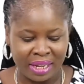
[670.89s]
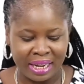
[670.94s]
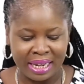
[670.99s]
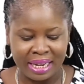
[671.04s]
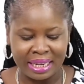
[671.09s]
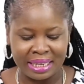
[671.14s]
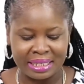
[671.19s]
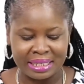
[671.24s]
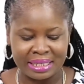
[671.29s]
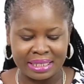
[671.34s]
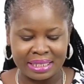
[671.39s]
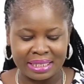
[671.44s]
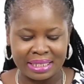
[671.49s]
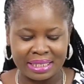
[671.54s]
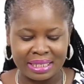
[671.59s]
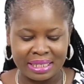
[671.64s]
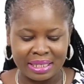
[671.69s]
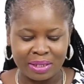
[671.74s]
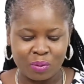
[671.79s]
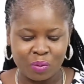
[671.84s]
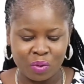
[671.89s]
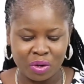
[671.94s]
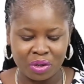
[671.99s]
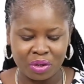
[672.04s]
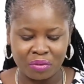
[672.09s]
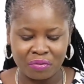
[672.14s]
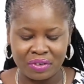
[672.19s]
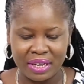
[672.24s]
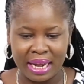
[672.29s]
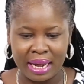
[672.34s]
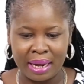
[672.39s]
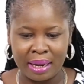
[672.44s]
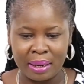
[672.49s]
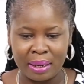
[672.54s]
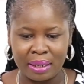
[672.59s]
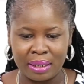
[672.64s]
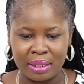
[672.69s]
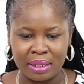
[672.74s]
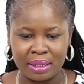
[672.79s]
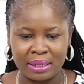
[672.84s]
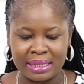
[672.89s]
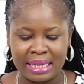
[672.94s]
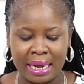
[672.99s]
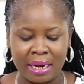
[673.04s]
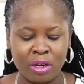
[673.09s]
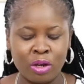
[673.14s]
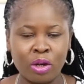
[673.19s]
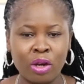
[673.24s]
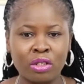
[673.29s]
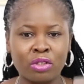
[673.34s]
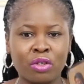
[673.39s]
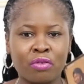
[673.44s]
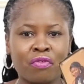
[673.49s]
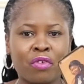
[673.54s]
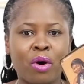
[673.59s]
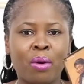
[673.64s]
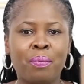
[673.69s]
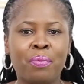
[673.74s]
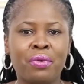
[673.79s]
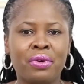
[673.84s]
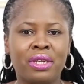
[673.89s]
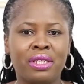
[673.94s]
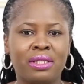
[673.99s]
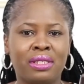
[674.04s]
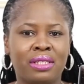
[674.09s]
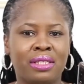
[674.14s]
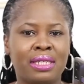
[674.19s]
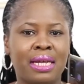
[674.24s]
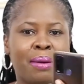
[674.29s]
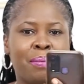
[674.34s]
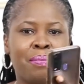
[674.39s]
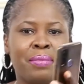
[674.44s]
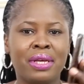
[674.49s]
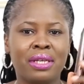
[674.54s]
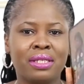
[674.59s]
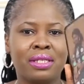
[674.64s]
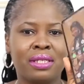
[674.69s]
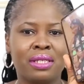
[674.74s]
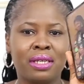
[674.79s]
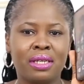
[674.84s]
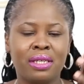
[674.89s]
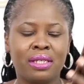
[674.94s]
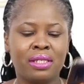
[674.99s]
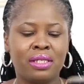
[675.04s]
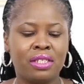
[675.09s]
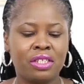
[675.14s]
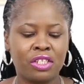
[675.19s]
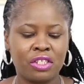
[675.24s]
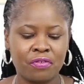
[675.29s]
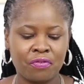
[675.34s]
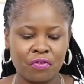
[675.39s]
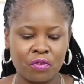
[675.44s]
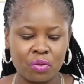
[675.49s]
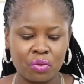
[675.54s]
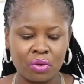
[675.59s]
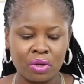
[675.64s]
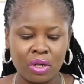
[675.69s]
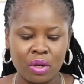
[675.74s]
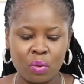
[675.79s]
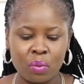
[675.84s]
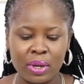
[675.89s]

and there are lots of components that makes this phone.